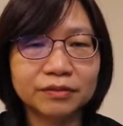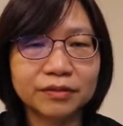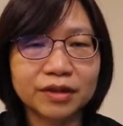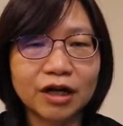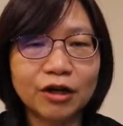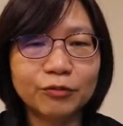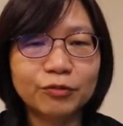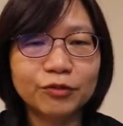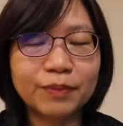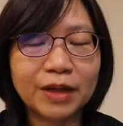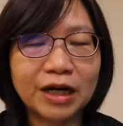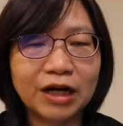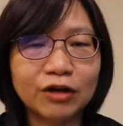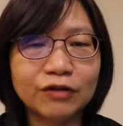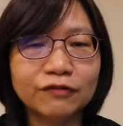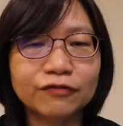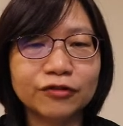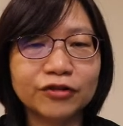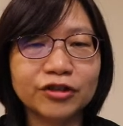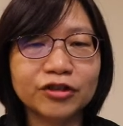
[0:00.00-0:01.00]
output power
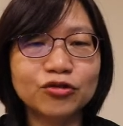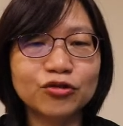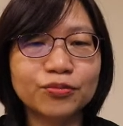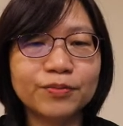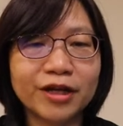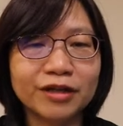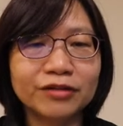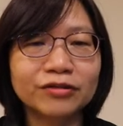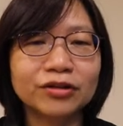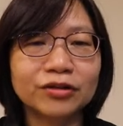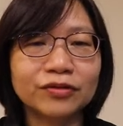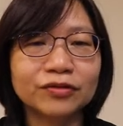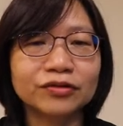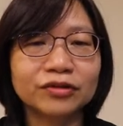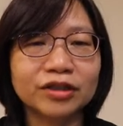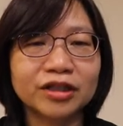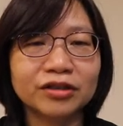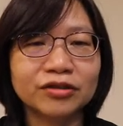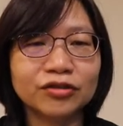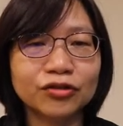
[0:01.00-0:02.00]
for each panel,
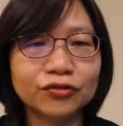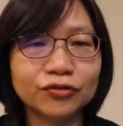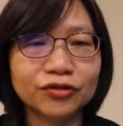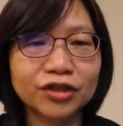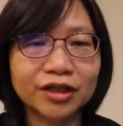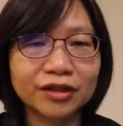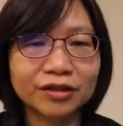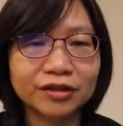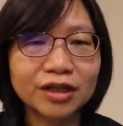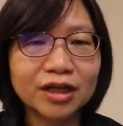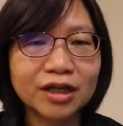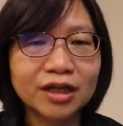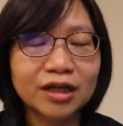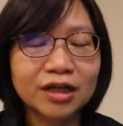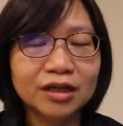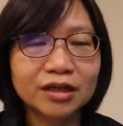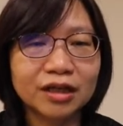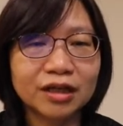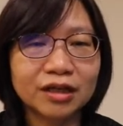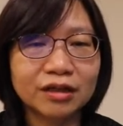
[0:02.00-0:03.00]
then you can
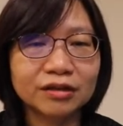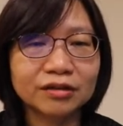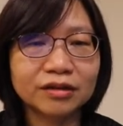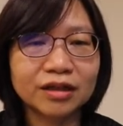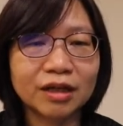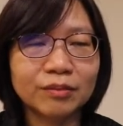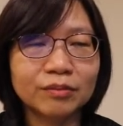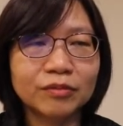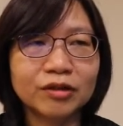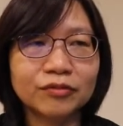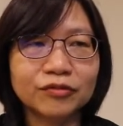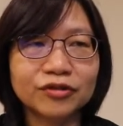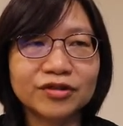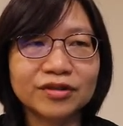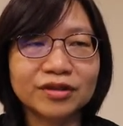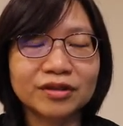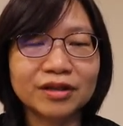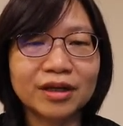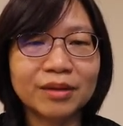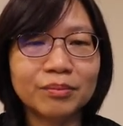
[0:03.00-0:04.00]
come up with
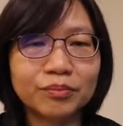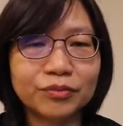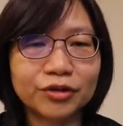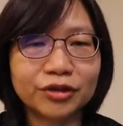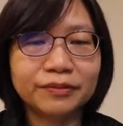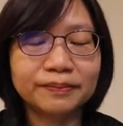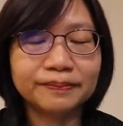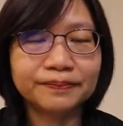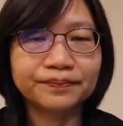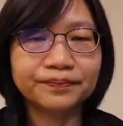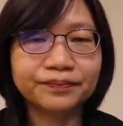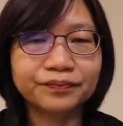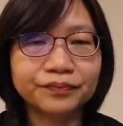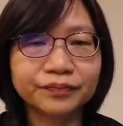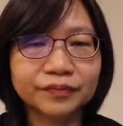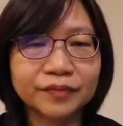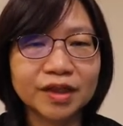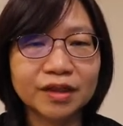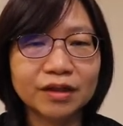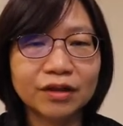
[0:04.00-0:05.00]
the number.
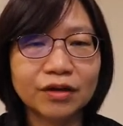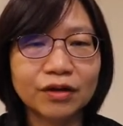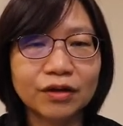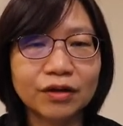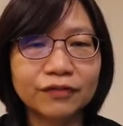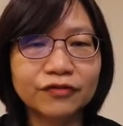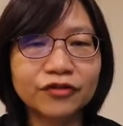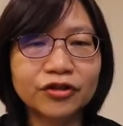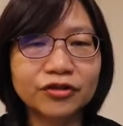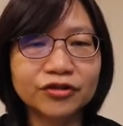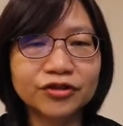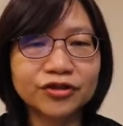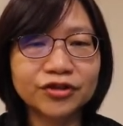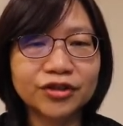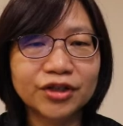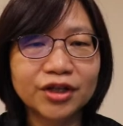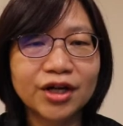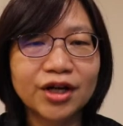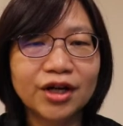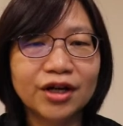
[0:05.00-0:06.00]
Of
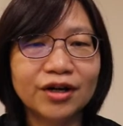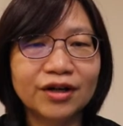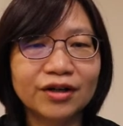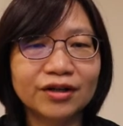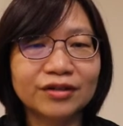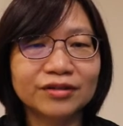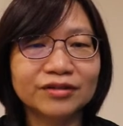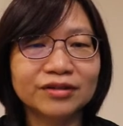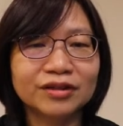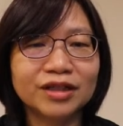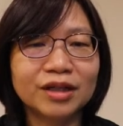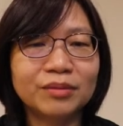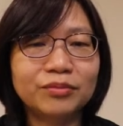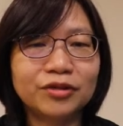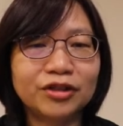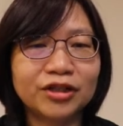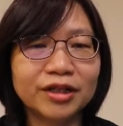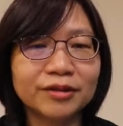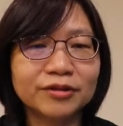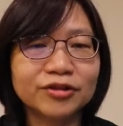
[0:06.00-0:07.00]
course, the
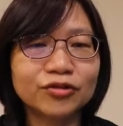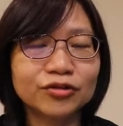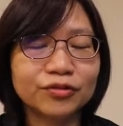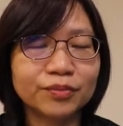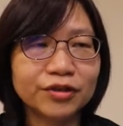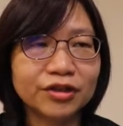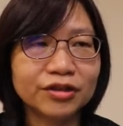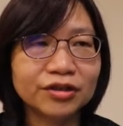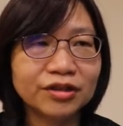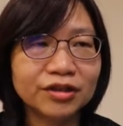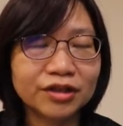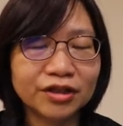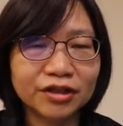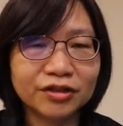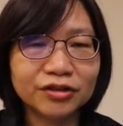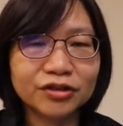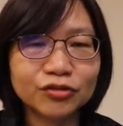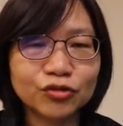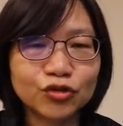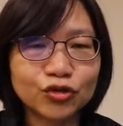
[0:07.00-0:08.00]
number has to be
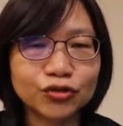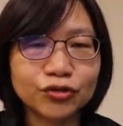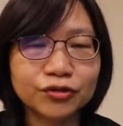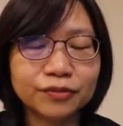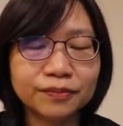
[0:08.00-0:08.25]
integer.